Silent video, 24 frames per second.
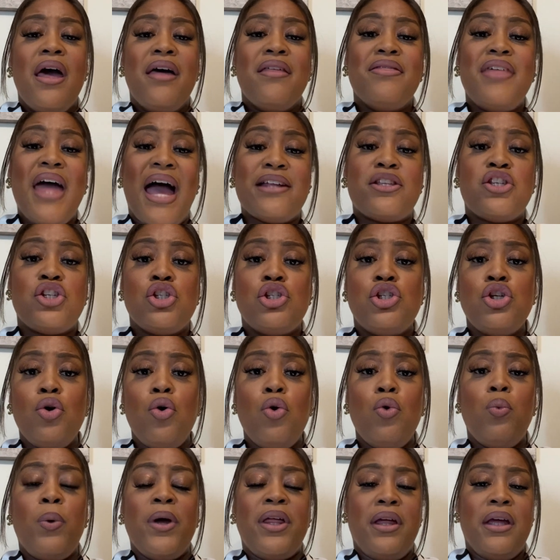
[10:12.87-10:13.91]
that's
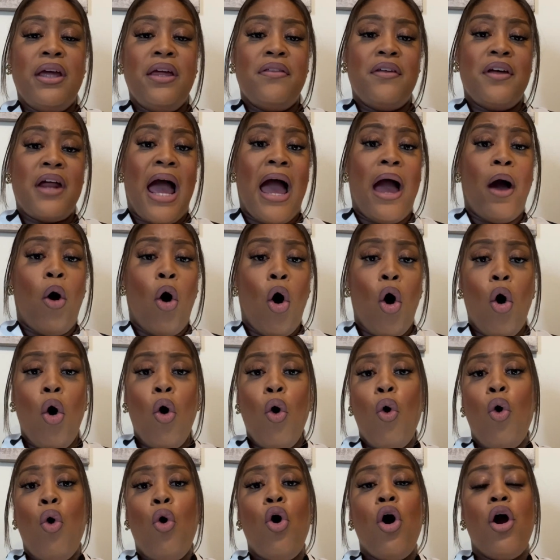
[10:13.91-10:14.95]
due with either I owe
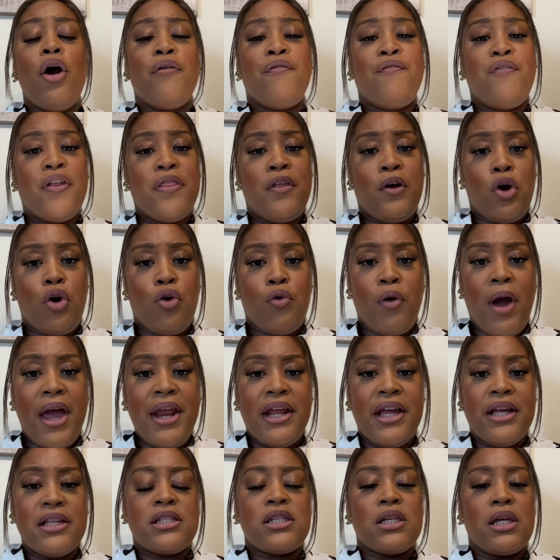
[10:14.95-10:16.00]
or for the
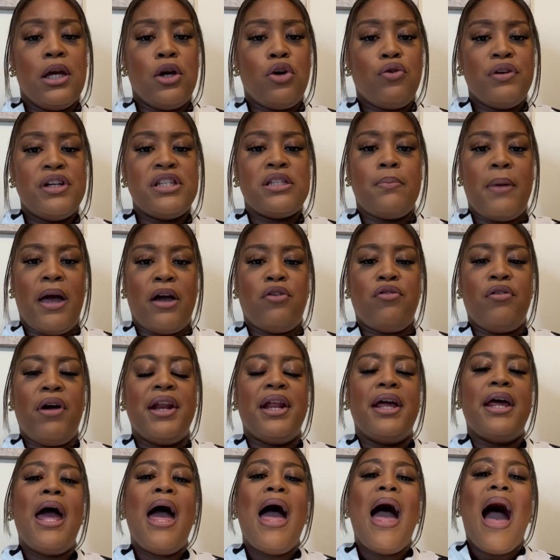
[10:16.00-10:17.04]
credit to increase my
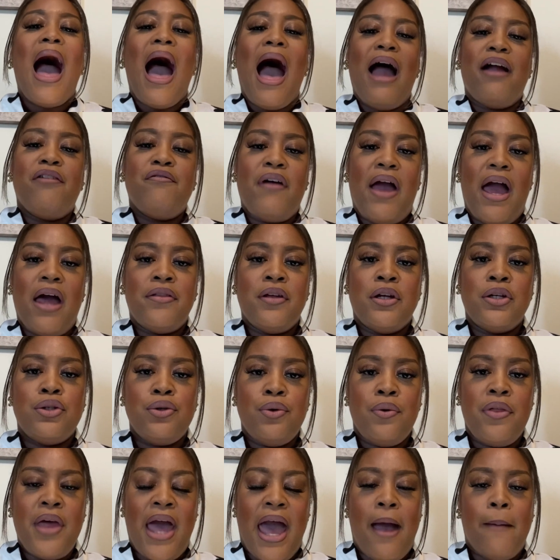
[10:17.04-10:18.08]
credit, I rather
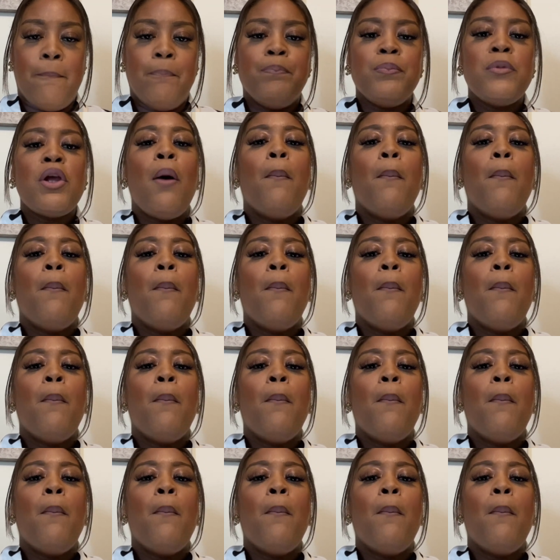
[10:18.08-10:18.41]
do that.